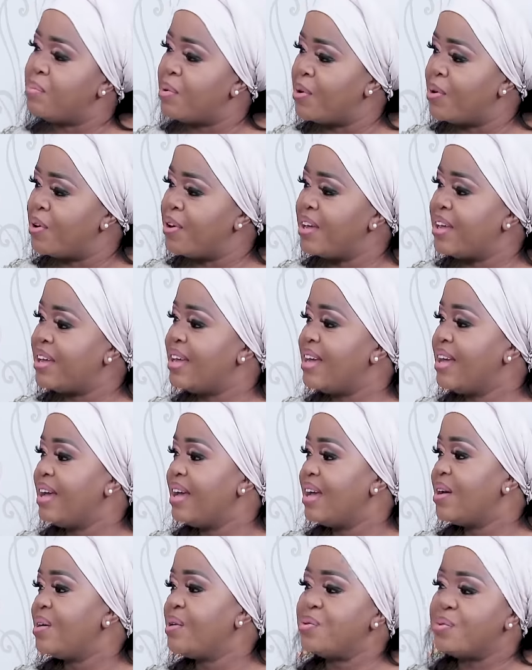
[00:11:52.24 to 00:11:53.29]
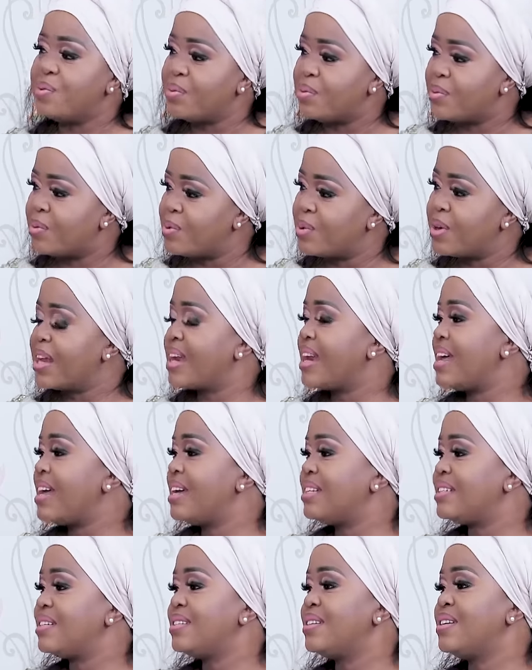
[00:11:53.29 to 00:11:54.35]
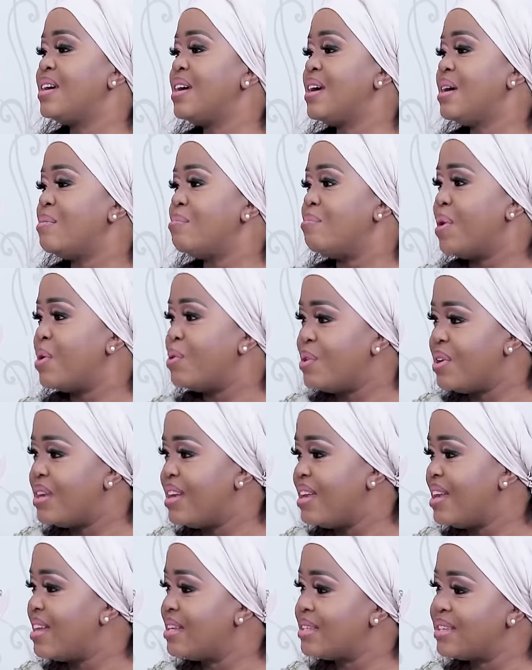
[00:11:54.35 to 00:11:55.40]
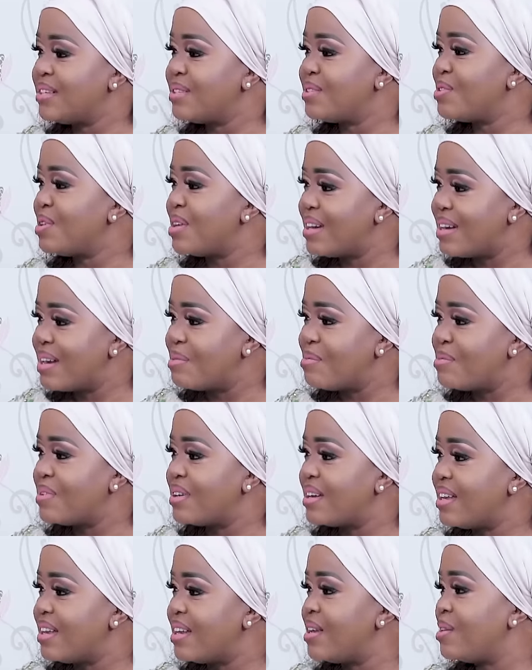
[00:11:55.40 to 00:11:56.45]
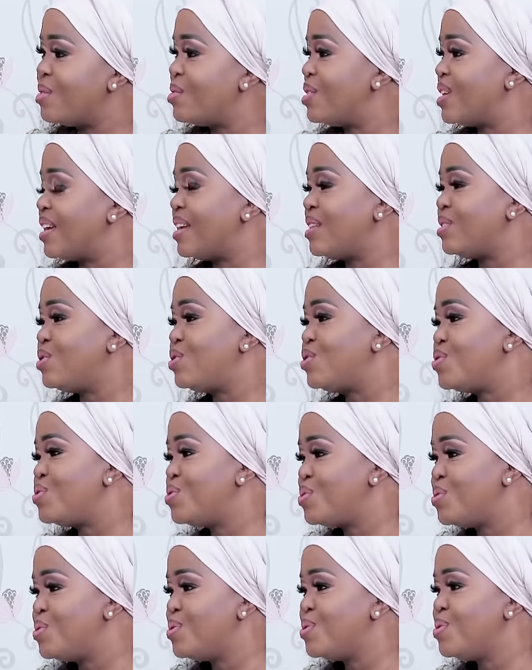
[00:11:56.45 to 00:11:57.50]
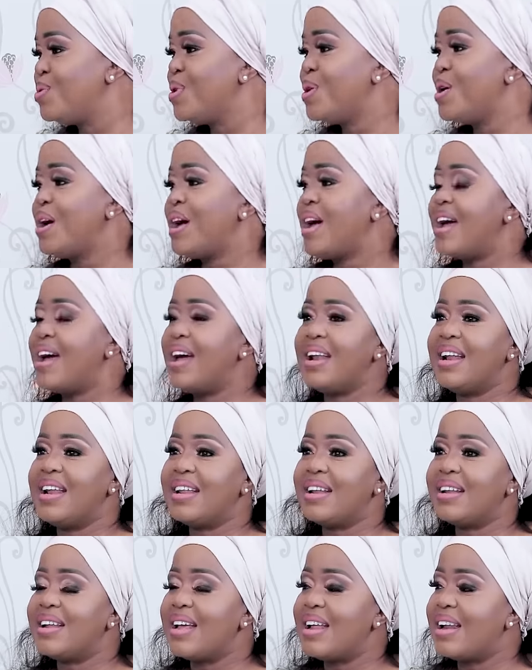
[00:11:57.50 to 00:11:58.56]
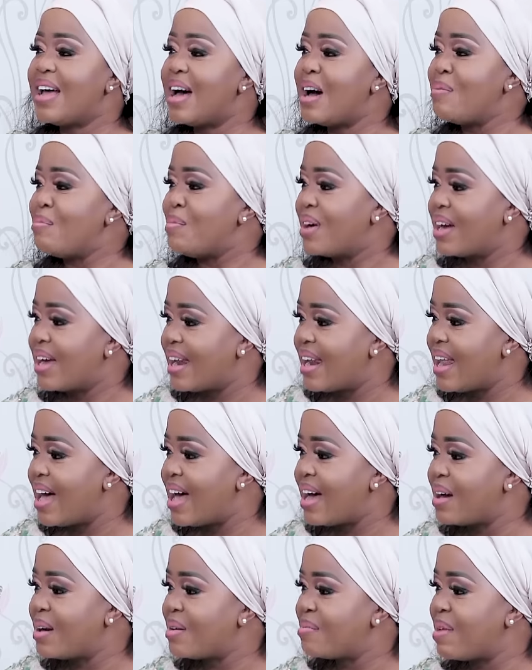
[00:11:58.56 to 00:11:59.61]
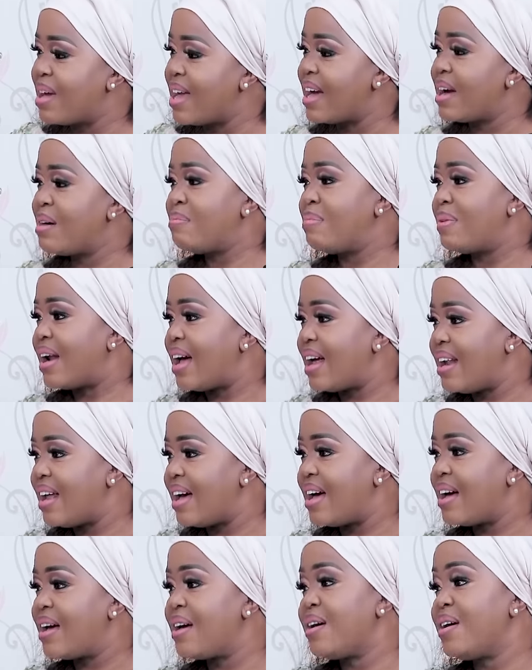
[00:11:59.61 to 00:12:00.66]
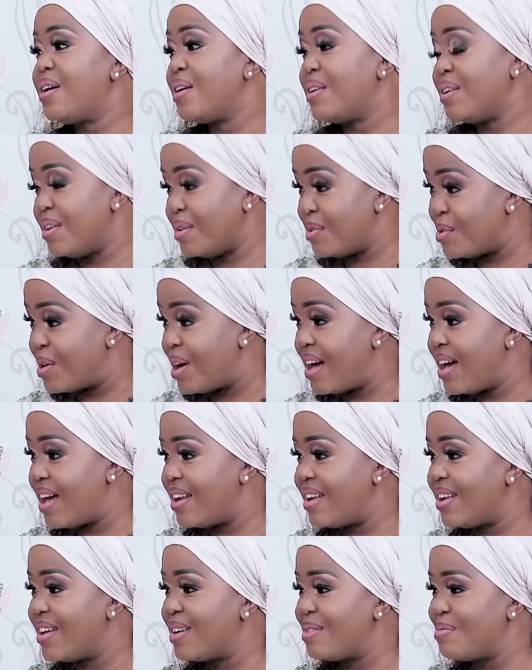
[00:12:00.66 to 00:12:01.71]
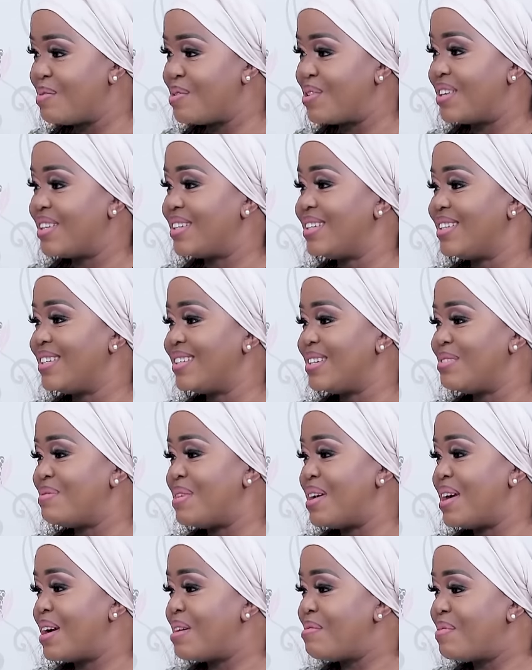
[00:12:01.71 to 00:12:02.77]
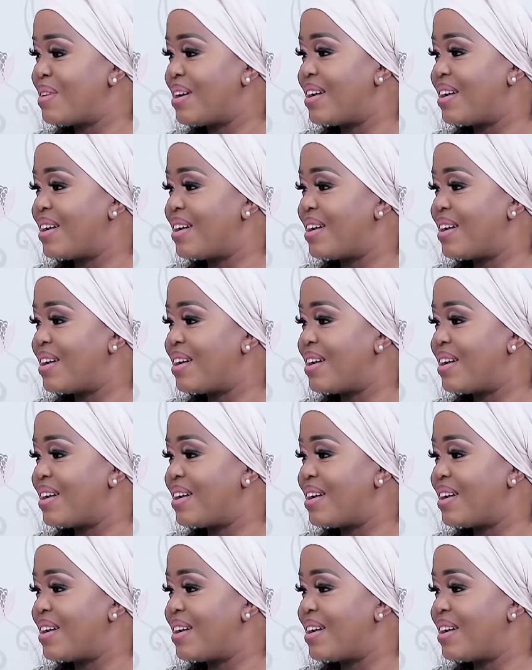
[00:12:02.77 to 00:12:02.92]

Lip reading: boy crash ba winile seswa Rilebogile grade 2 and rena le amogelang my younger brother the one ke mo re shitse my younger